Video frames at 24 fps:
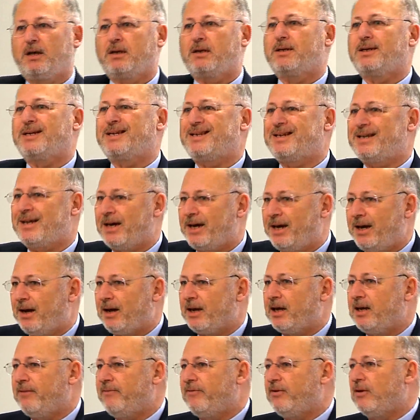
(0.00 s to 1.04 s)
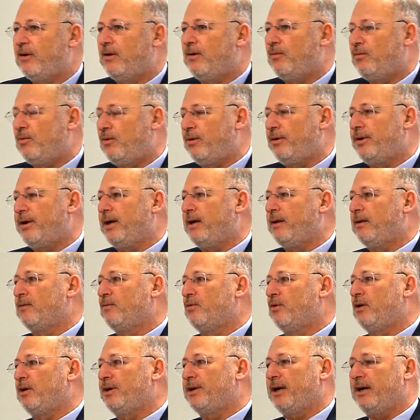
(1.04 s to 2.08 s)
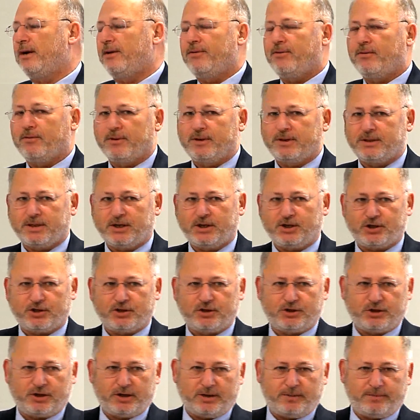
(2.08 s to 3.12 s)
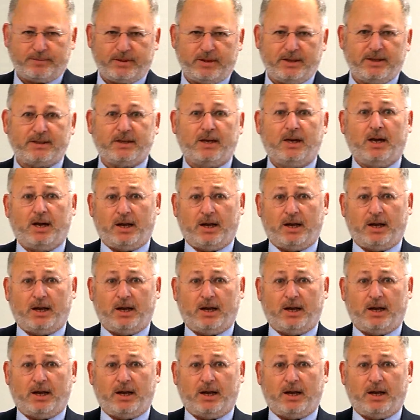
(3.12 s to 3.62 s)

Today, I give you a warning the World Health Organization GMPs,